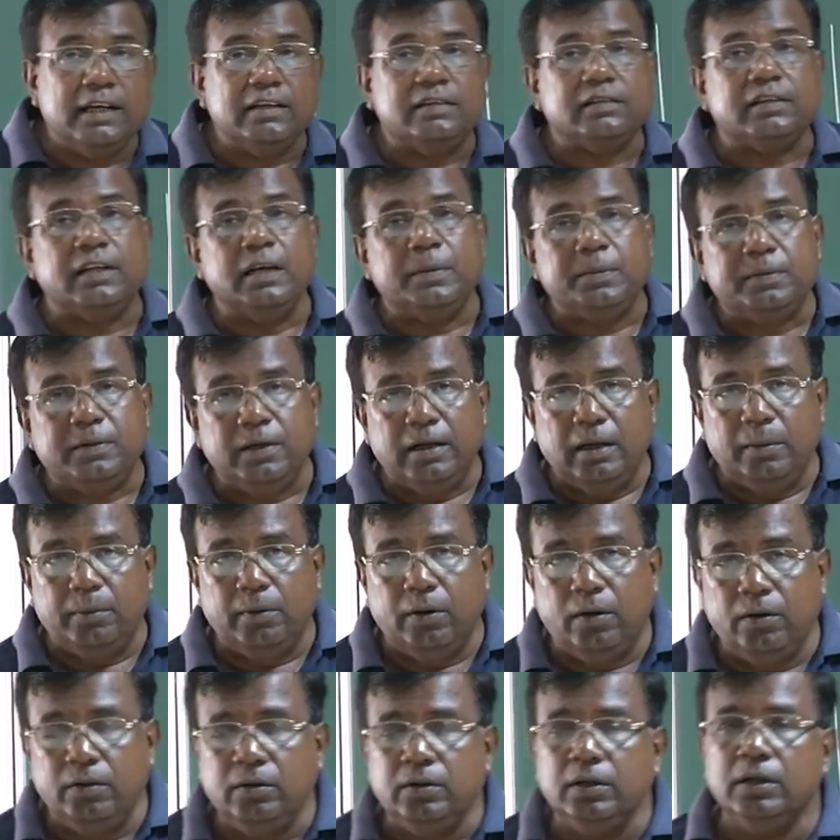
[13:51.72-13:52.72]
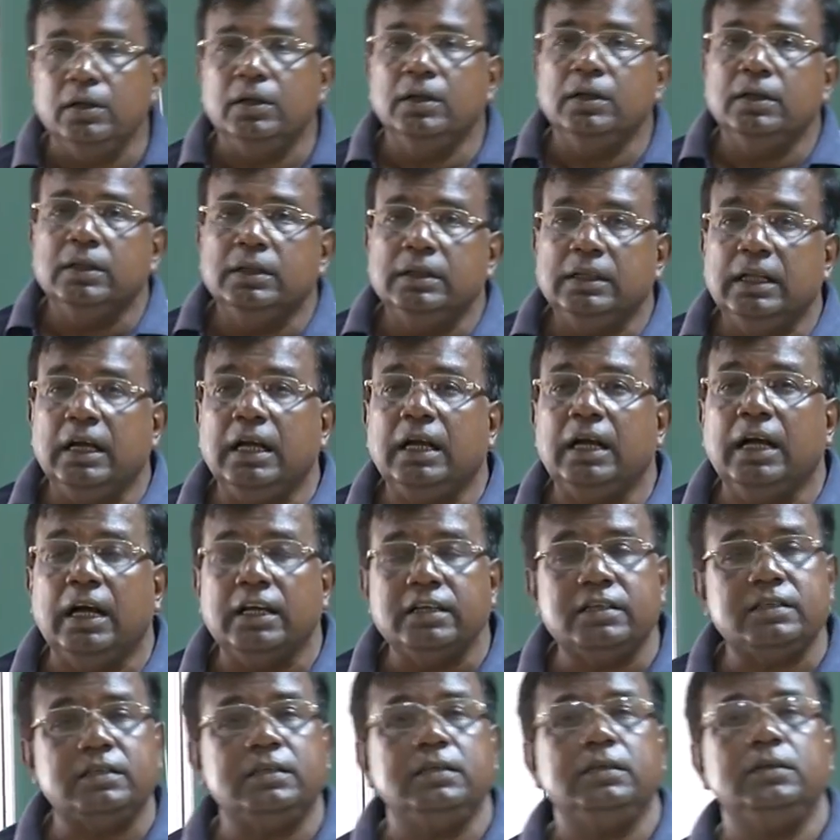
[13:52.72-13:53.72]
description about the
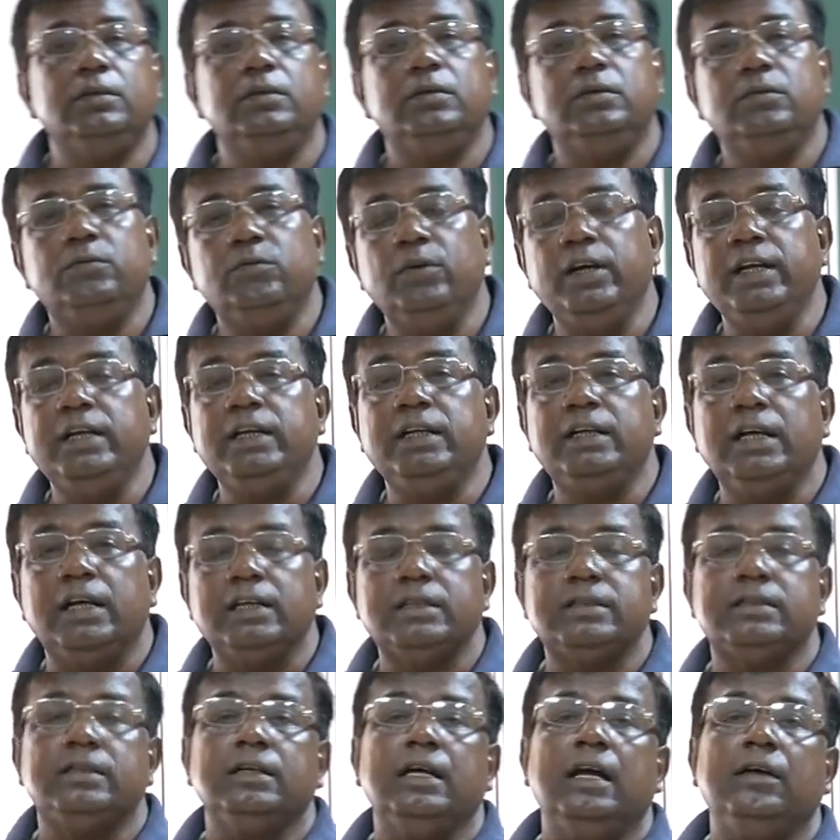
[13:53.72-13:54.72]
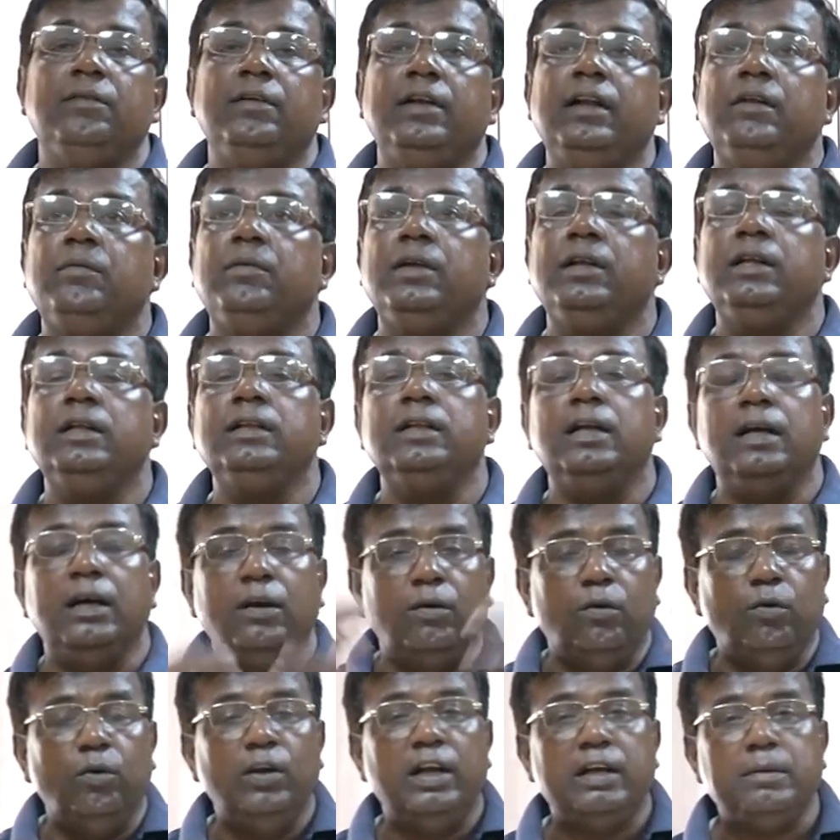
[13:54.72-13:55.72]
gust, wind gust available in the
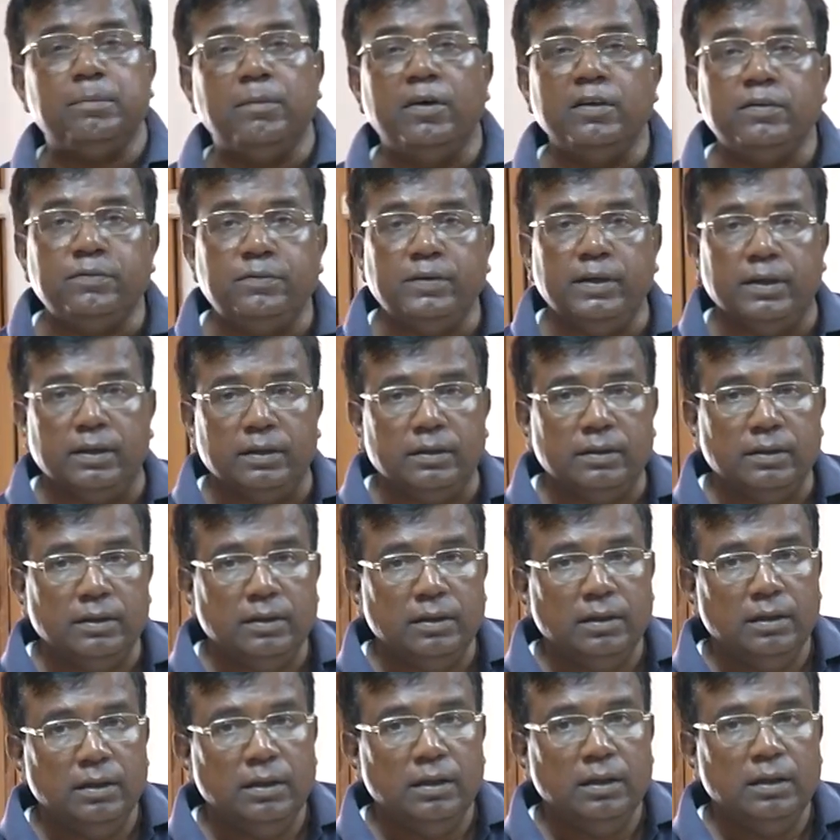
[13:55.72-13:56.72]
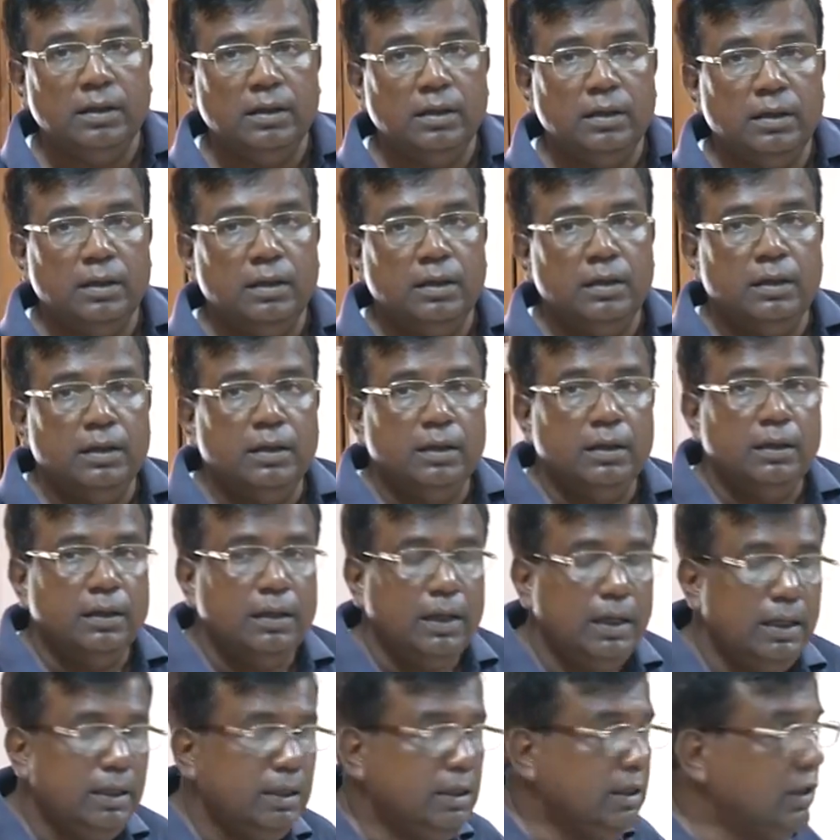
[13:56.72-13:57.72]
whole atmosphere.
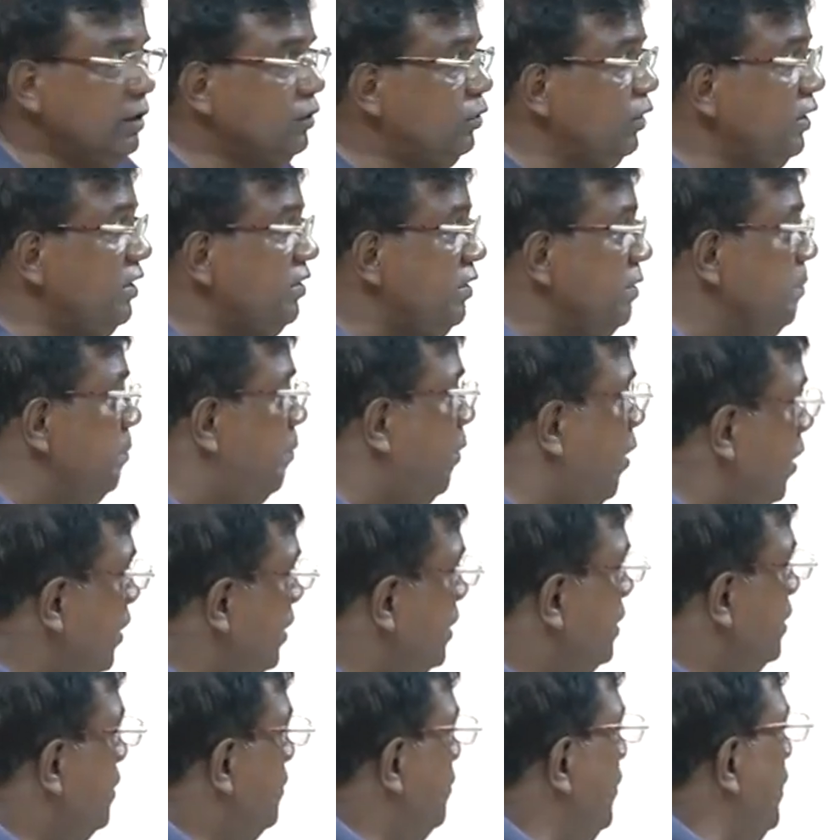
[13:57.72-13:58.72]
Right? So it is important